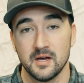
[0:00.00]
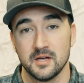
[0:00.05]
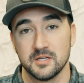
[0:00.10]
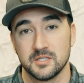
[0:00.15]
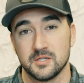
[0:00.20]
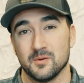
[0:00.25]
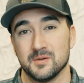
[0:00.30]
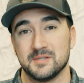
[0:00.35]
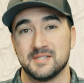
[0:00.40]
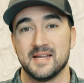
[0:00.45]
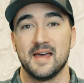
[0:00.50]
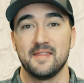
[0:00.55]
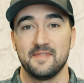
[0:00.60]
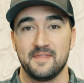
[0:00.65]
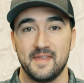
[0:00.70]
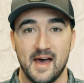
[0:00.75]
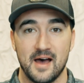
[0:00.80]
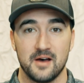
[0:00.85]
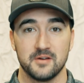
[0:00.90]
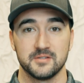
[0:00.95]
so a
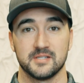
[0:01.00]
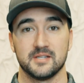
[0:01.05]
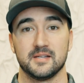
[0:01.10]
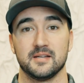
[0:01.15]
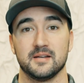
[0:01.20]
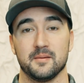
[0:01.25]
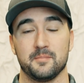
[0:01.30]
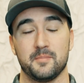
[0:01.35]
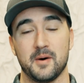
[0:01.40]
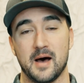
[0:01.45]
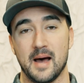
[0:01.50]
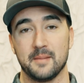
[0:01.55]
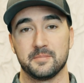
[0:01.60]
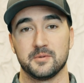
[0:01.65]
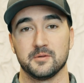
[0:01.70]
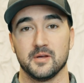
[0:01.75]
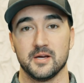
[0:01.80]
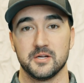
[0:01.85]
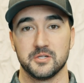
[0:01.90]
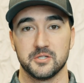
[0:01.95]
10,000
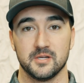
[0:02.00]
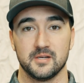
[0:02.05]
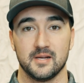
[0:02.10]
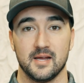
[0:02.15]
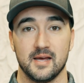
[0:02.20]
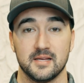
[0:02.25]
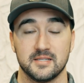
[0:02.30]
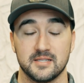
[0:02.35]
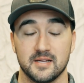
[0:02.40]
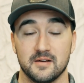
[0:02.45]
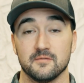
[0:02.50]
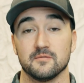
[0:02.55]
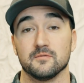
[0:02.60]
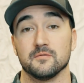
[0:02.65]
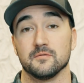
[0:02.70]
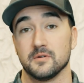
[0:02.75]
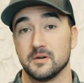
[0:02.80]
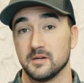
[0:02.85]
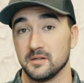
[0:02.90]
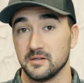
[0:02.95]
population is a
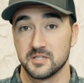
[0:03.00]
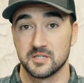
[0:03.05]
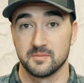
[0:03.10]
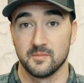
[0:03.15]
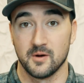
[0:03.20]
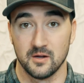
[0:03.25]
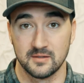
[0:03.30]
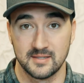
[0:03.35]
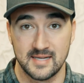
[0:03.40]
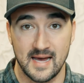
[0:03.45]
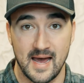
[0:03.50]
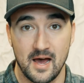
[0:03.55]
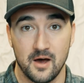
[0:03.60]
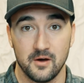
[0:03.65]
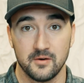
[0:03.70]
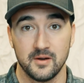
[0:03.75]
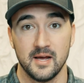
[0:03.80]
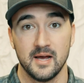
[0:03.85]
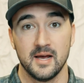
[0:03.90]
really small town.